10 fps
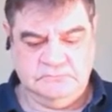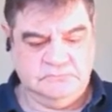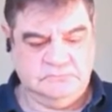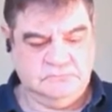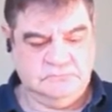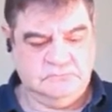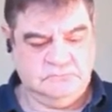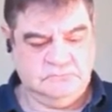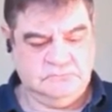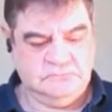
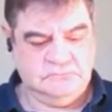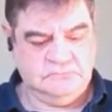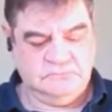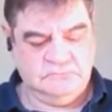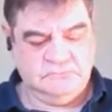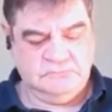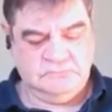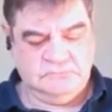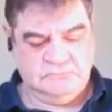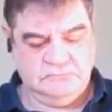
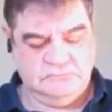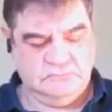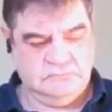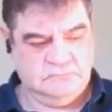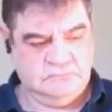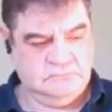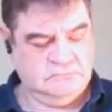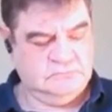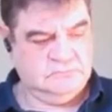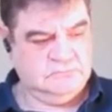
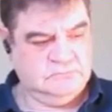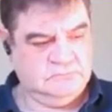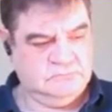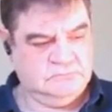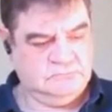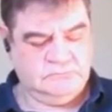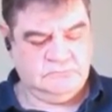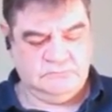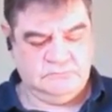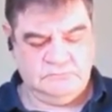
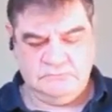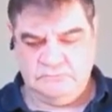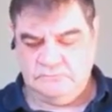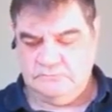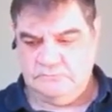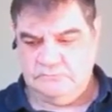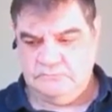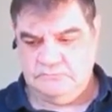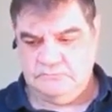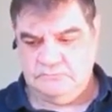
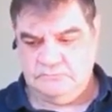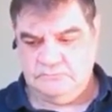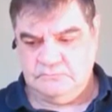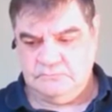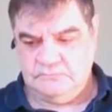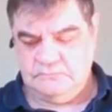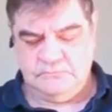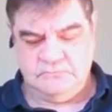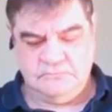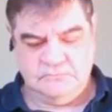
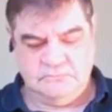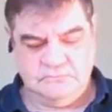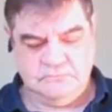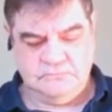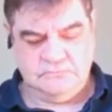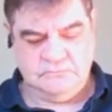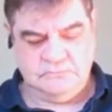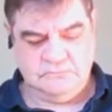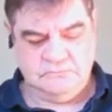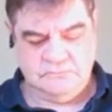
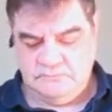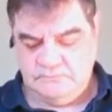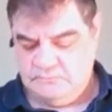[no speech]